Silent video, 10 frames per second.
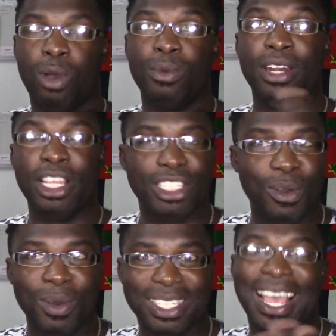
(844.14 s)
nature
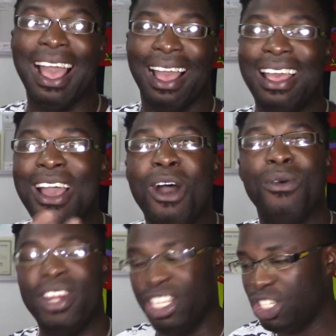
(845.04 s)
works. Ha! How
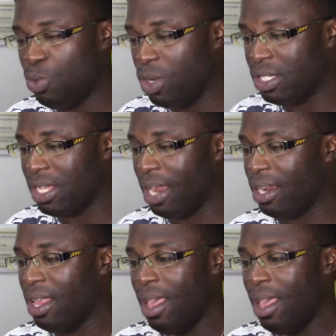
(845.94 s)
nature works, that